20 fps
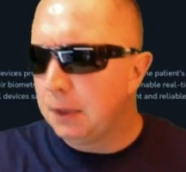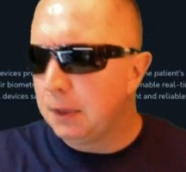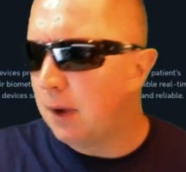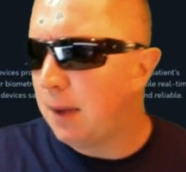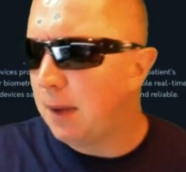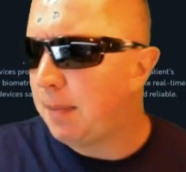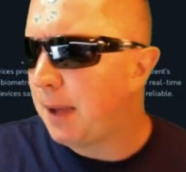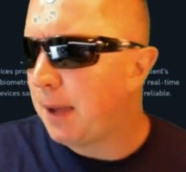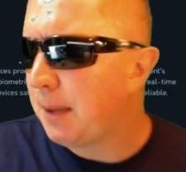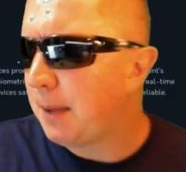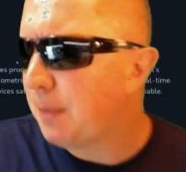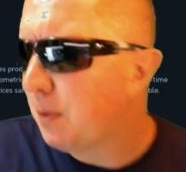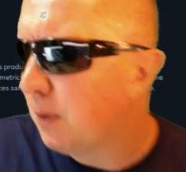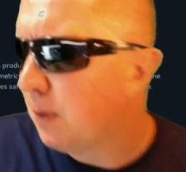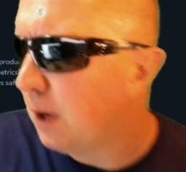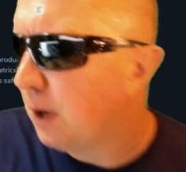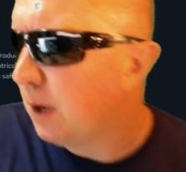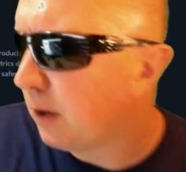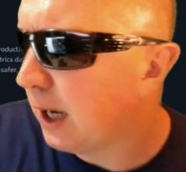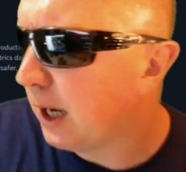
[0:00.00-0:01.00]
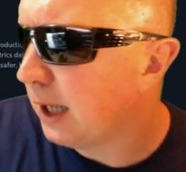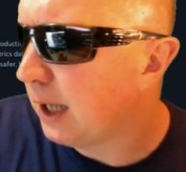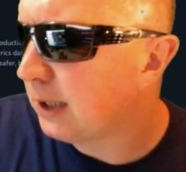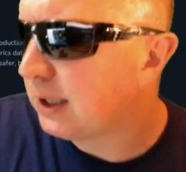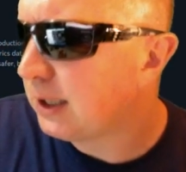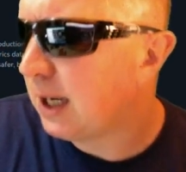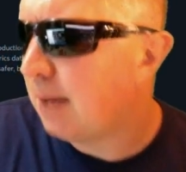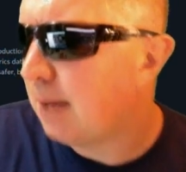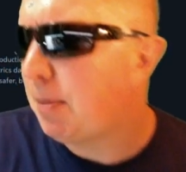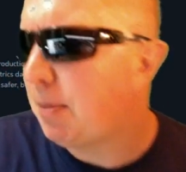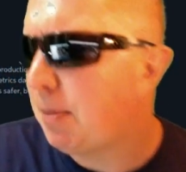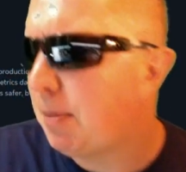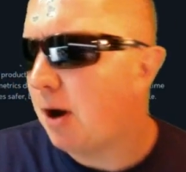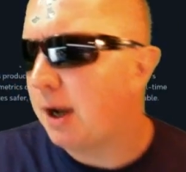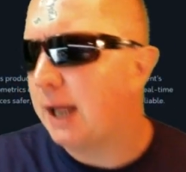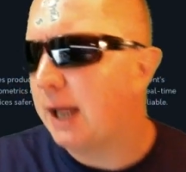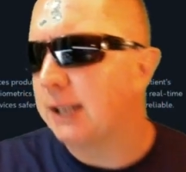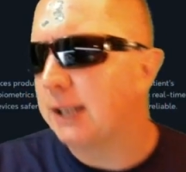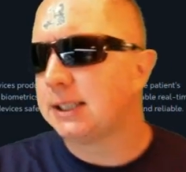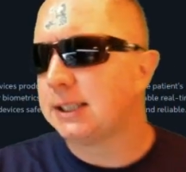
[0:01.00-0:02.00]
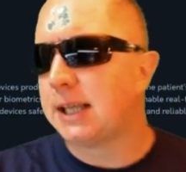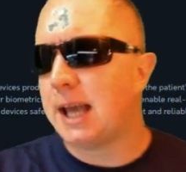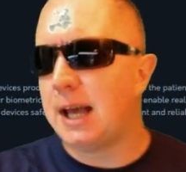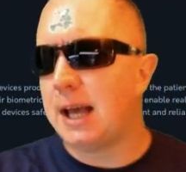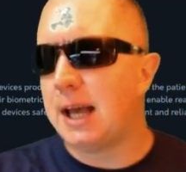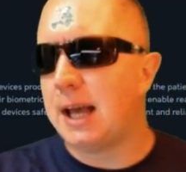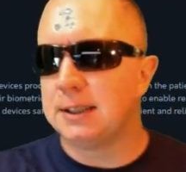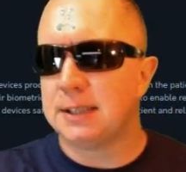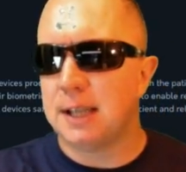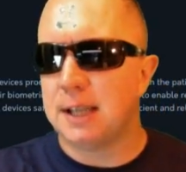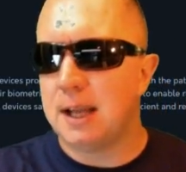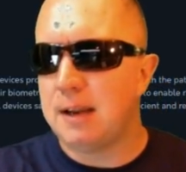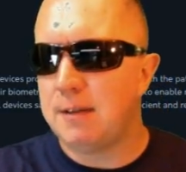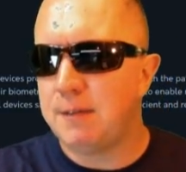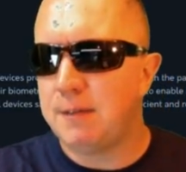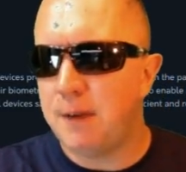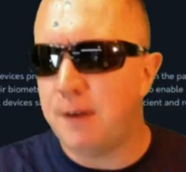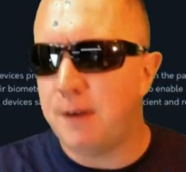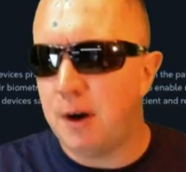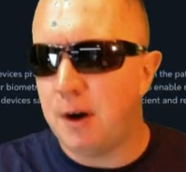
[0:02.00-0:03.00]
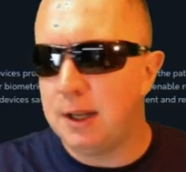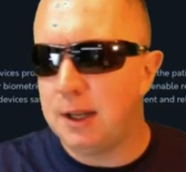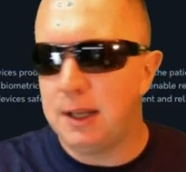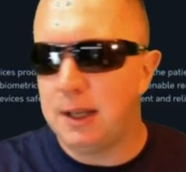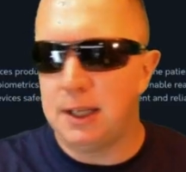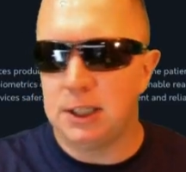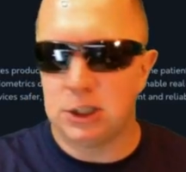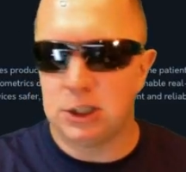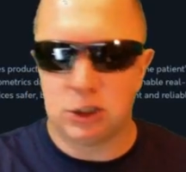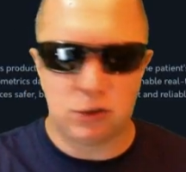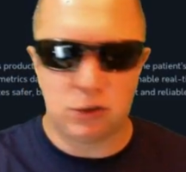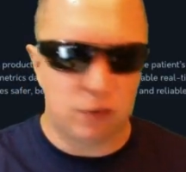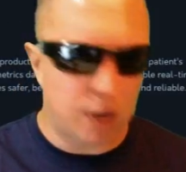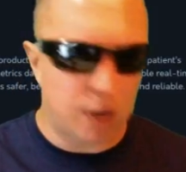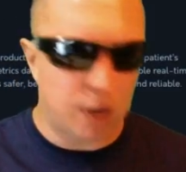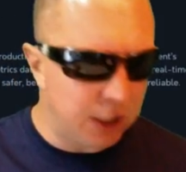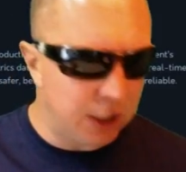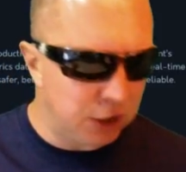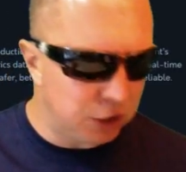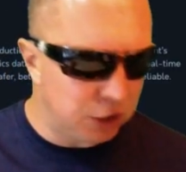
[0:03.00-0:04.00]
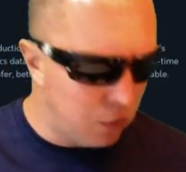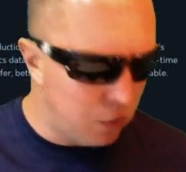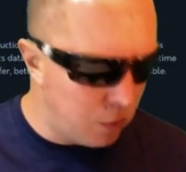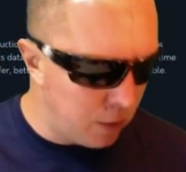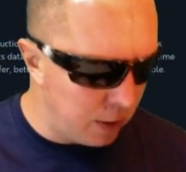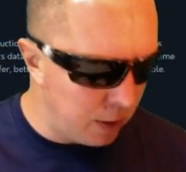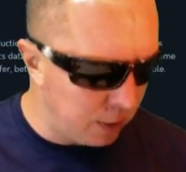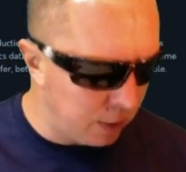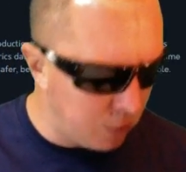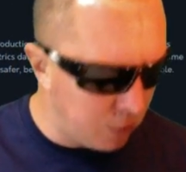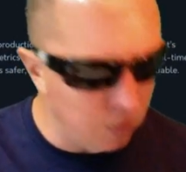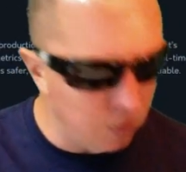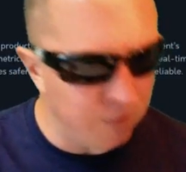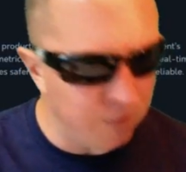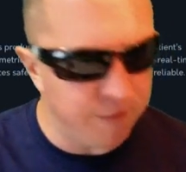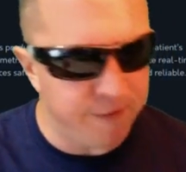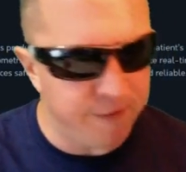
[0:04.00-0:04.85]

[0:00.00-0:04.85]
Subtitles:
where people were logging into their Binance accounts and then finding this strange coin called